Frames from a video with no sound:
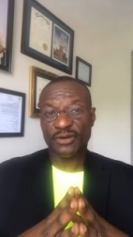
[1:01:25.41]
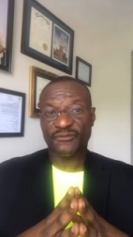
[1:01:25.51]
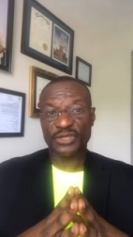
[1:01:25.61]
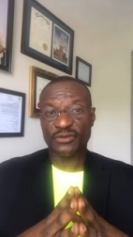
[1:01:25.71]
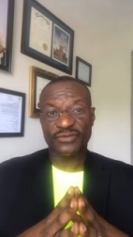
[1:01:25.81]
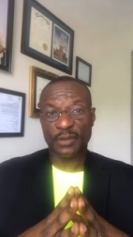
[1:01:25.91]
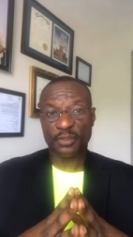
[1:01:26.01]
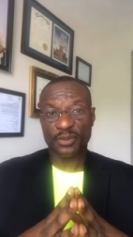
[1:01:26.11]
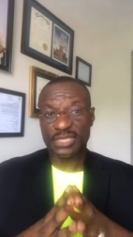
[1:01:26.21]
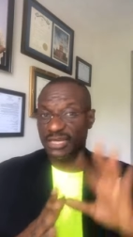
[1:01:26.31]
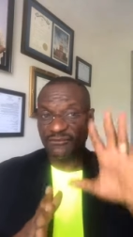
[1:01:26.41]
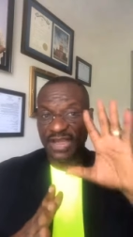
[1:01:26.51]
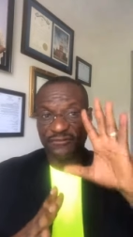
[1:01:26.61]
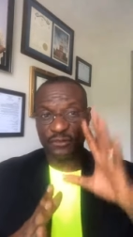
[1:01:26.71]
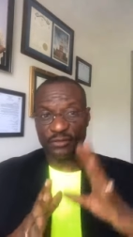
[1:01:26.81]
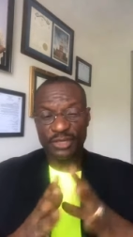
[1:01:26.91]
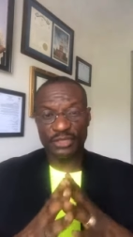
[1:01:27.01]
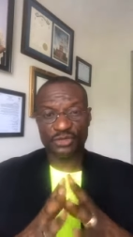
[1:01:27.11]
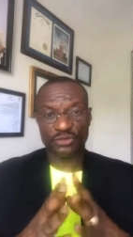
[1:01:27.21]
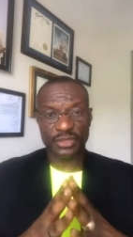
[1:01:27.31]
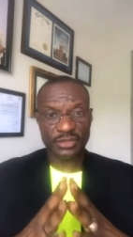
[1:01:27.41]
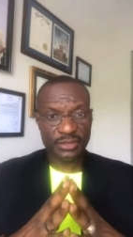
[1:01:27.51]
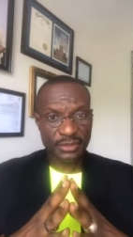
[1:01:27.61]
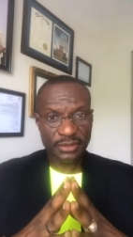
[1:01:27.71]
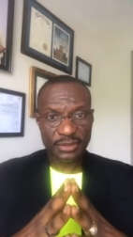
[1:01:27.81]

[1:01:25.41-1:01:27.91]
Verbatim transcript: the office of the apostle, and the fivefold ministries.